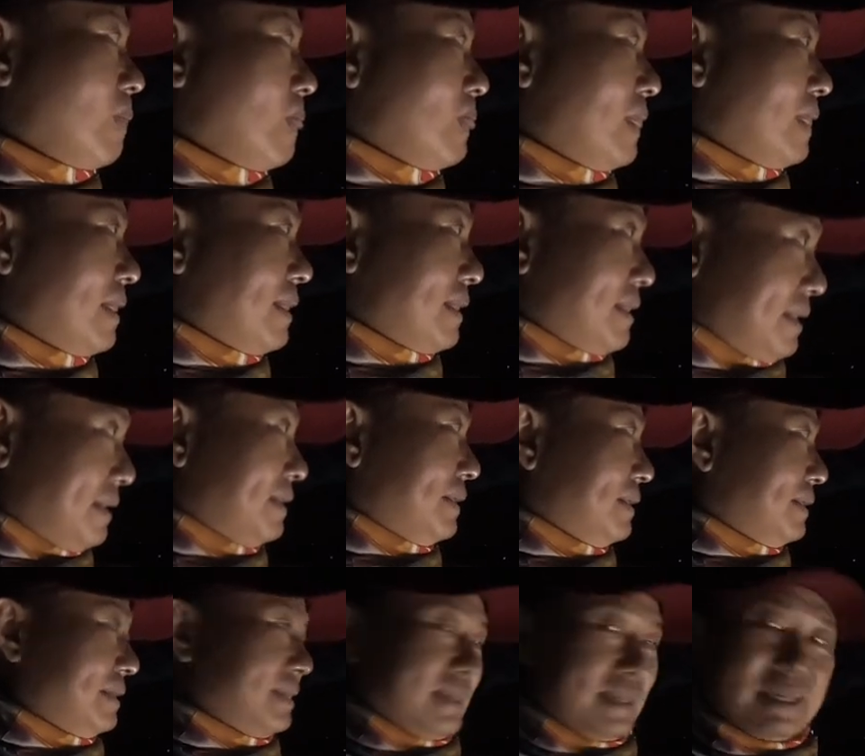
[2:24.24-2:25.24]
we've caught kingies, but
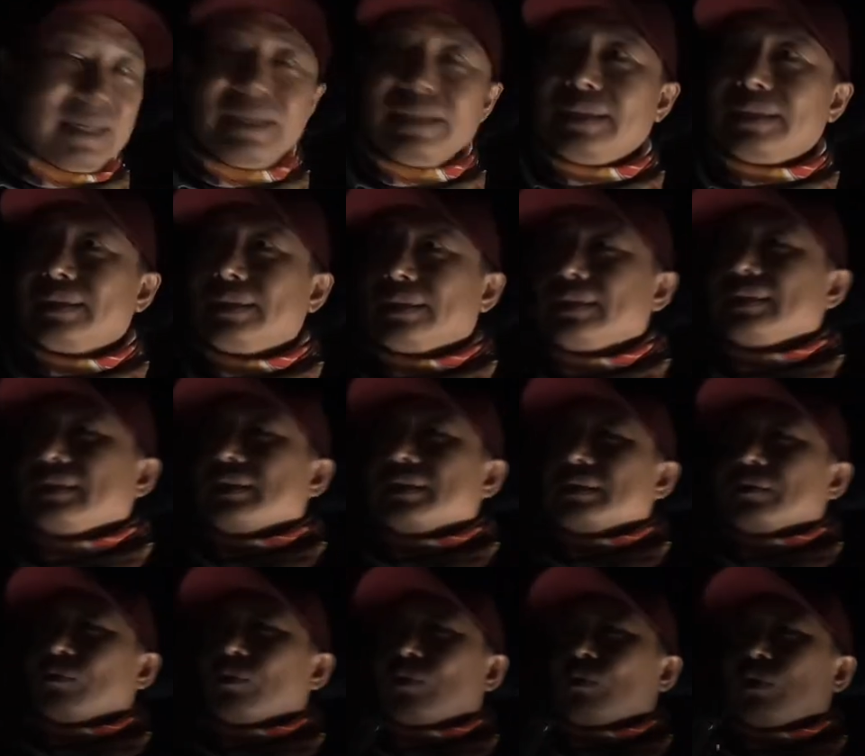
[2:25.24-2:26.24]
not yeah? big ones.
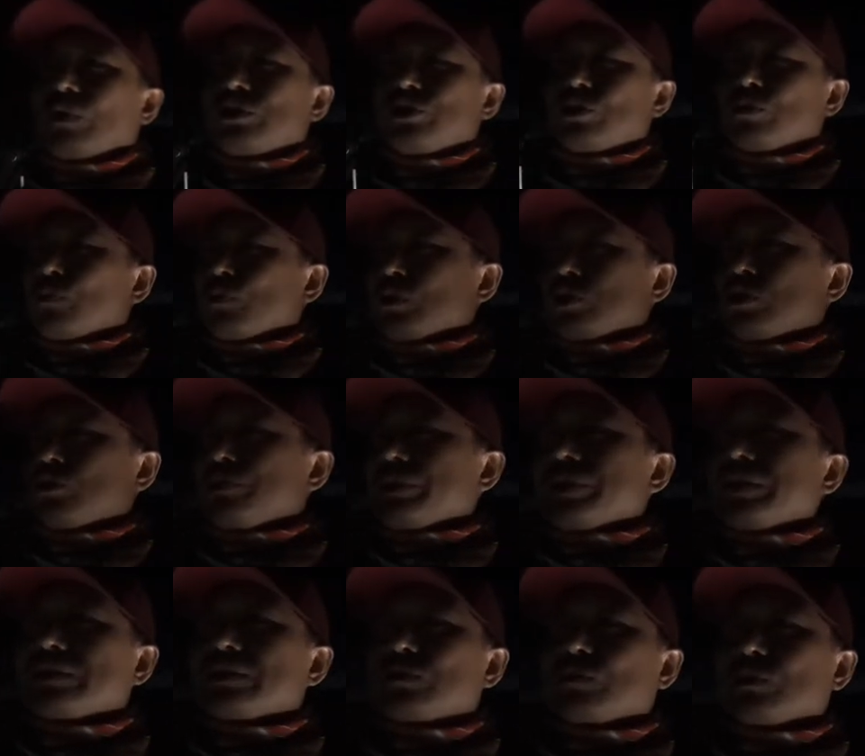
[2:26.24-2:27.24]
What, what's your what's your biggest?